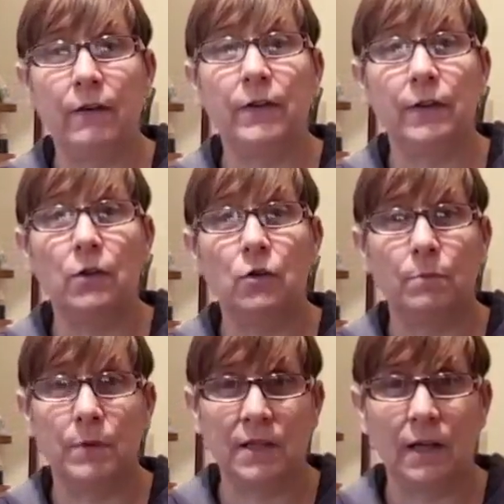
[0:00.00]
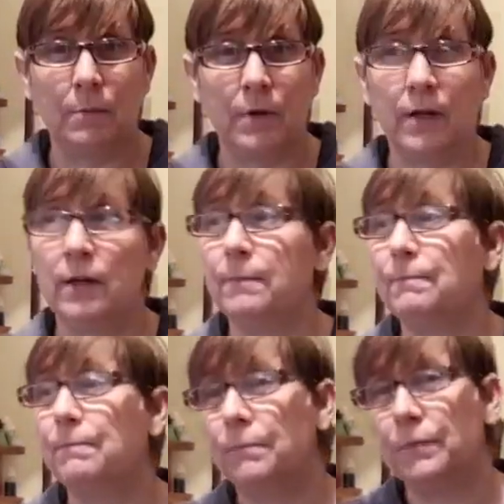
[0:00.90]
I think you should be celebrating it.
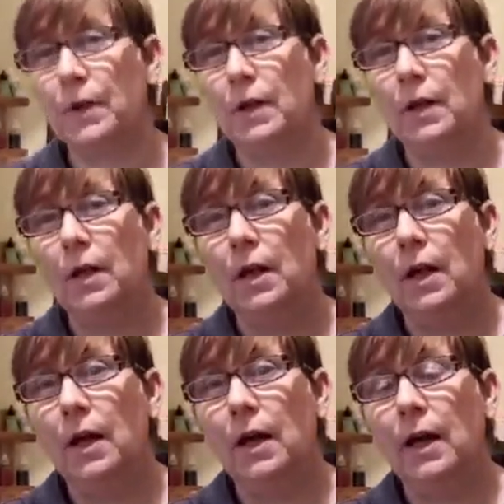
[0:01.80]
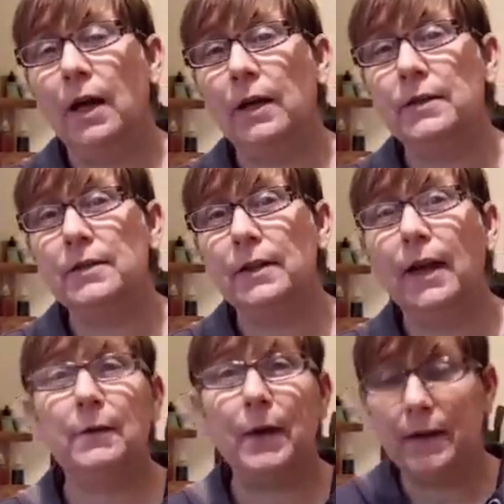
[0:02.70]
And
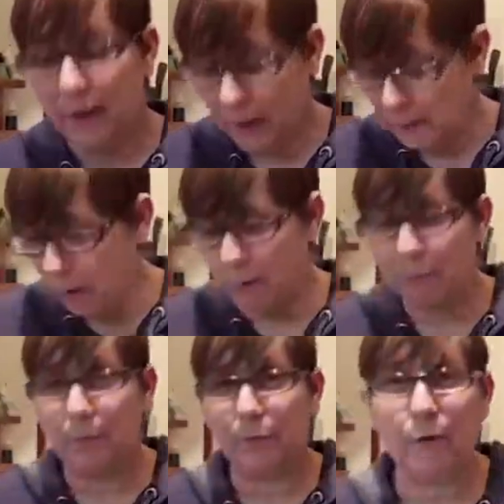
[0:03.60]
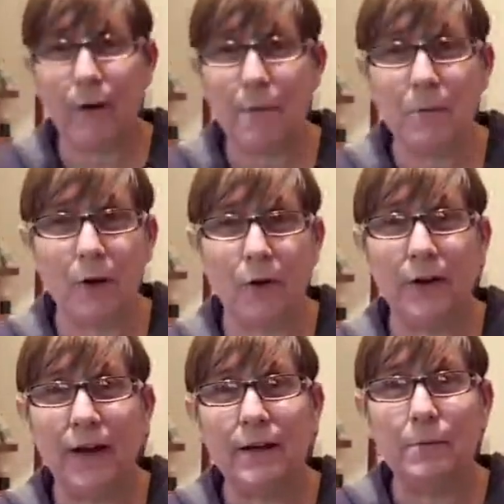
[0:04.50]
anyway, I'm off before I ramble on
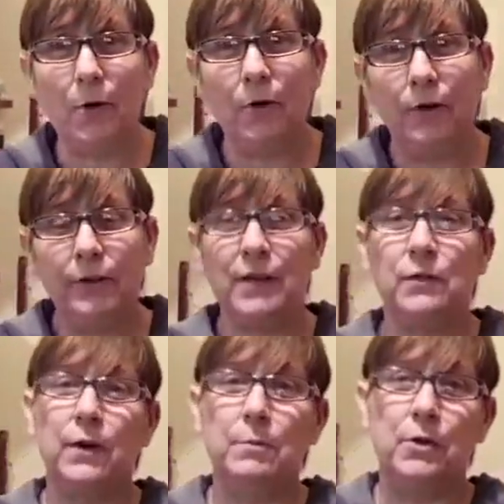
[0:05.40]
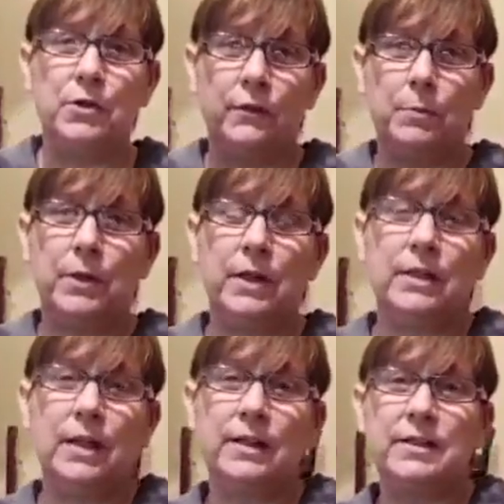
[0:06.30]
anymore. Thanks very much, everybody,
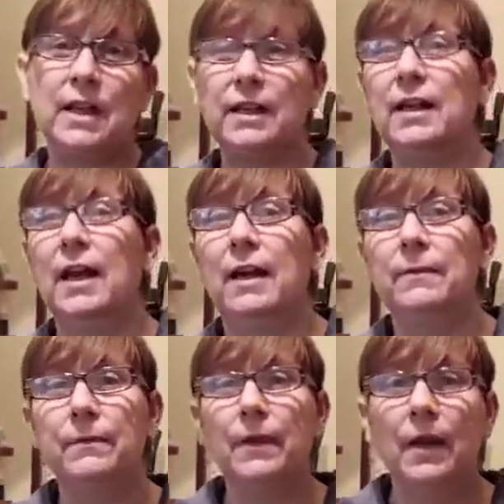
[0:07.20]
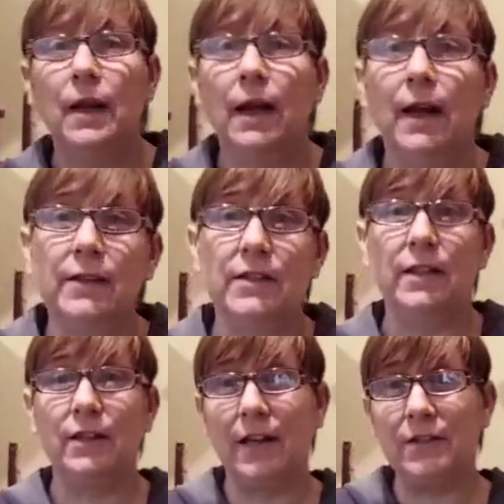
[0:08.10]
and take care, and see
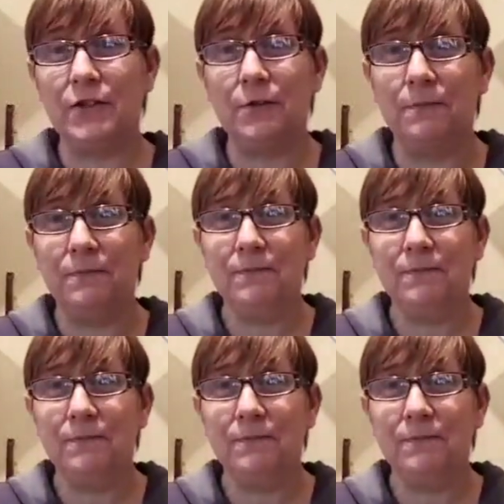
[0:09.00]
you again soon.